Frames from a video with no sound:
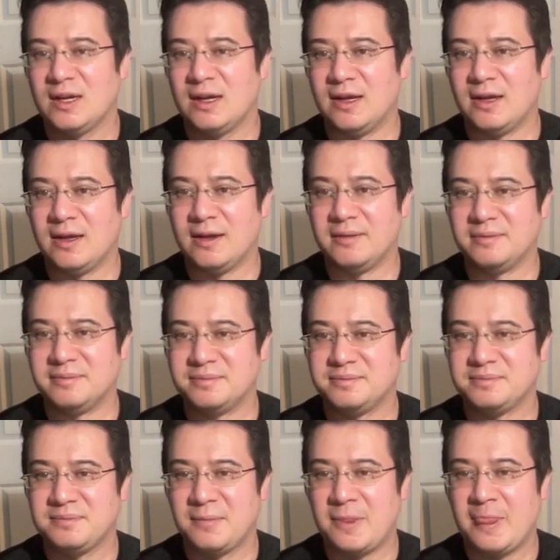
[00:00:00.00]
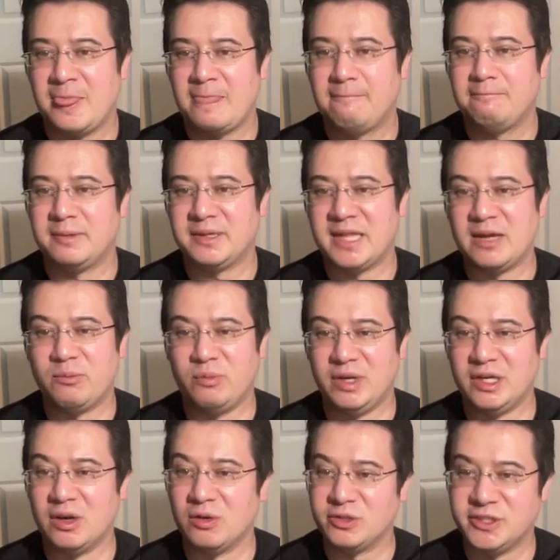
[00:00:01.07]
But then we
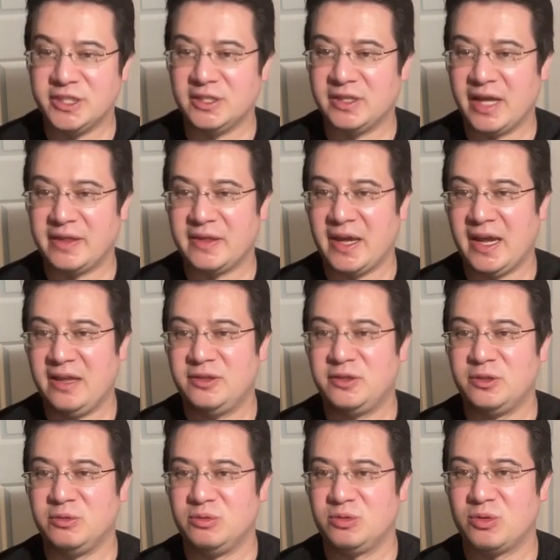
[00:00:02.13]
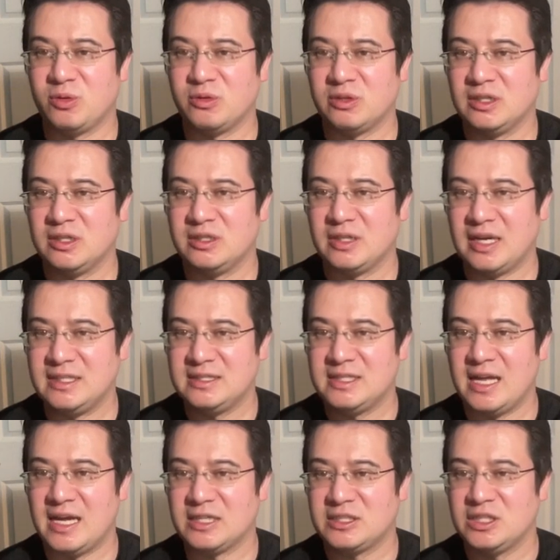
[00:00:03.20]
no-shield, and they do throw the Night
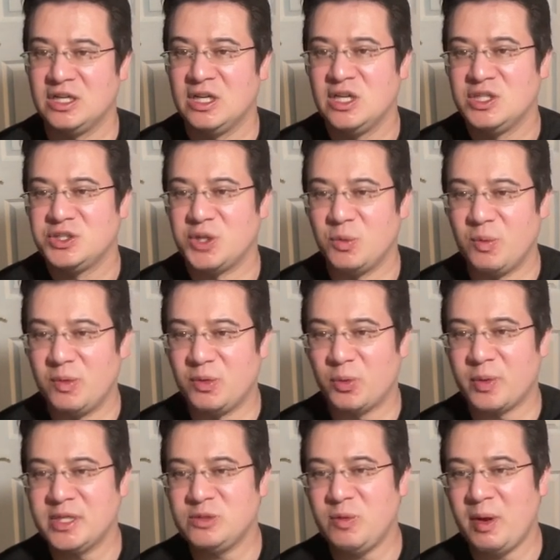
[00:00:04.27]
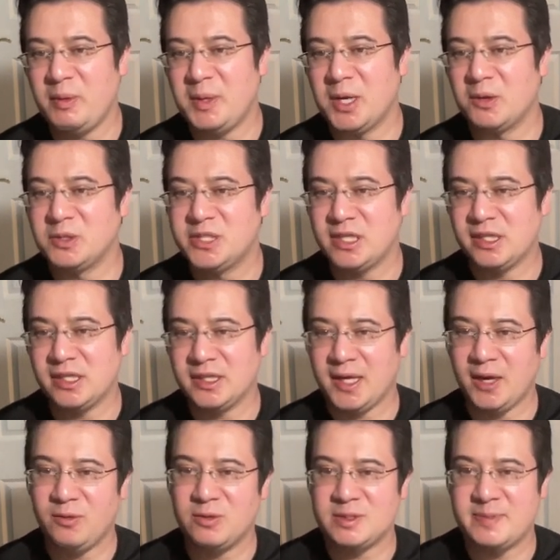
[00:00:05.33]
Slash. So the reason why we no-shielded
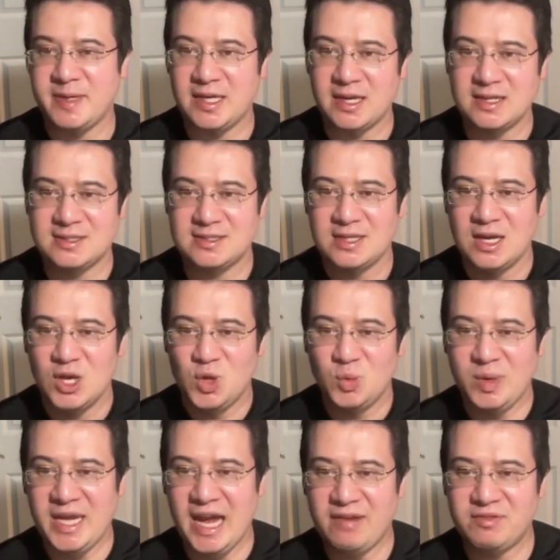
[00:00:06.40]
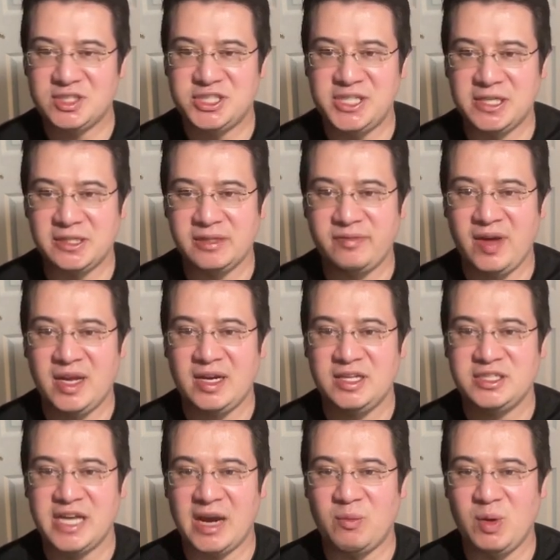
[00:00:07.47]
there was because we have a shield
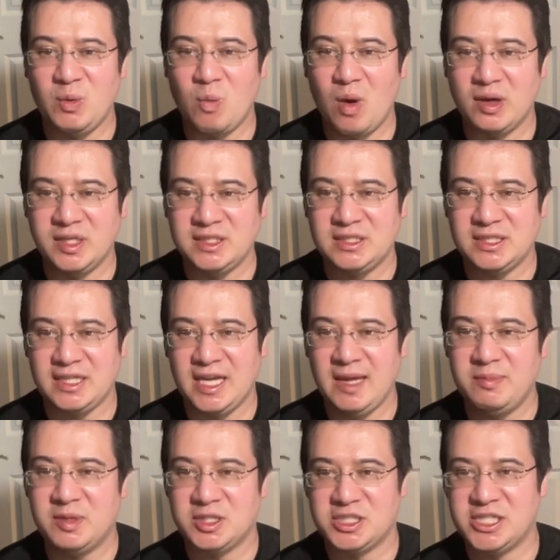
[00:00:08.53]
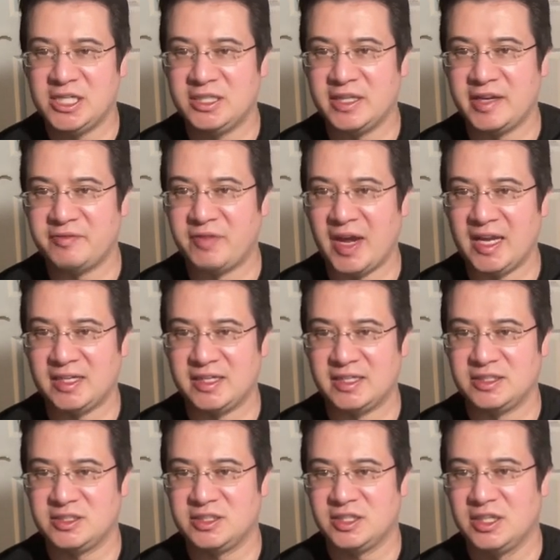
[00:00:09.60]
advantage, and we wanted to keep the shield
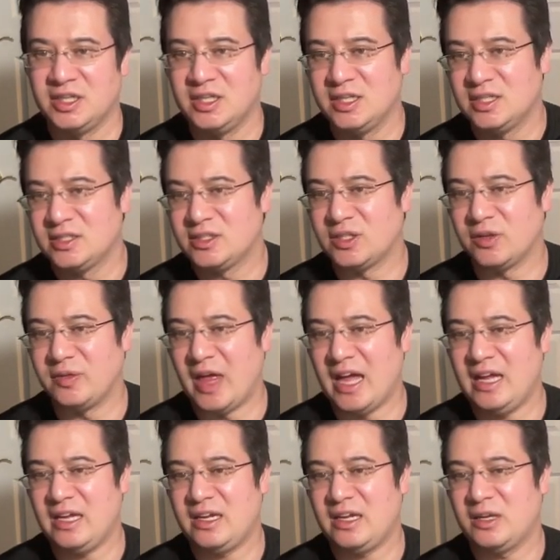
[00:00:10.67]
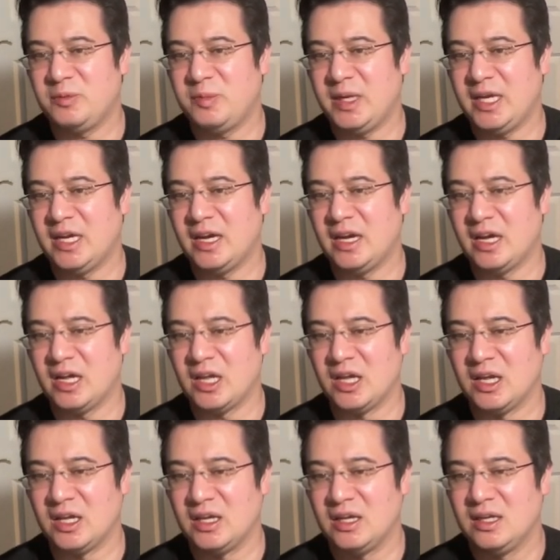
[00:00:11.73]
advantage. So that could be
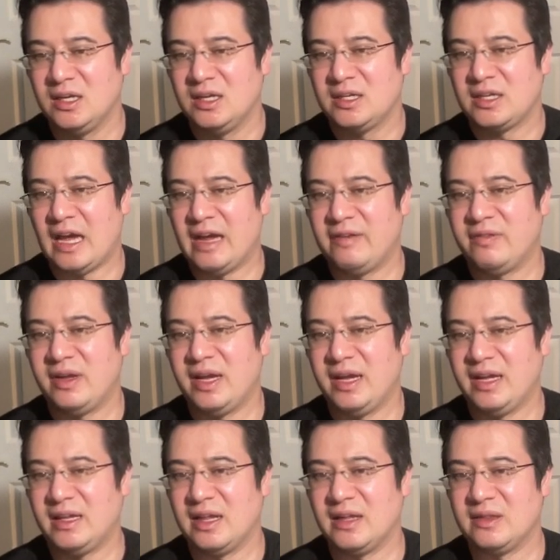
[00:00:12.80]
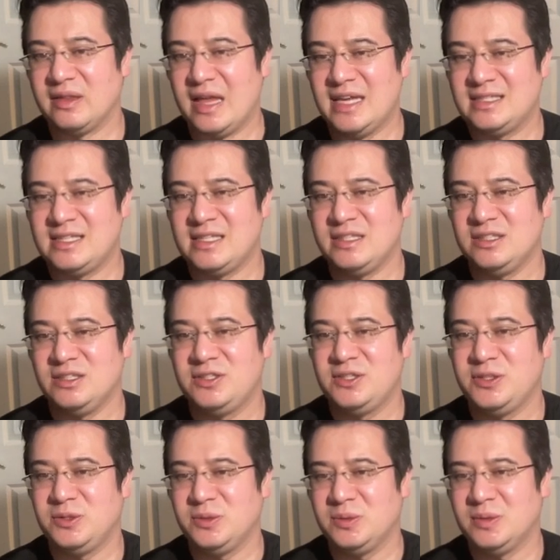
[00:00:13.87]
kind of a lesson
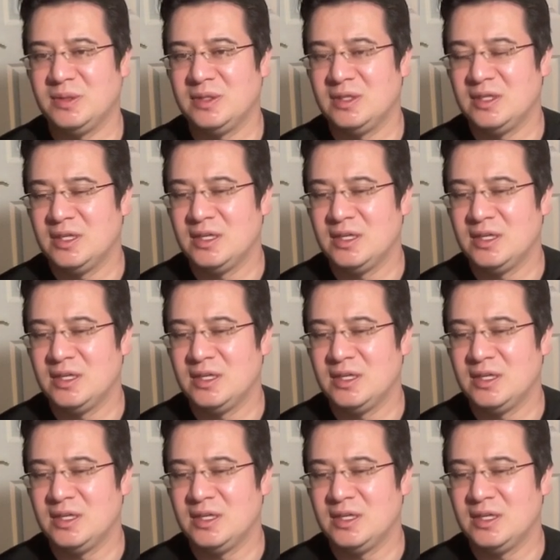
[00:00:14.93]
to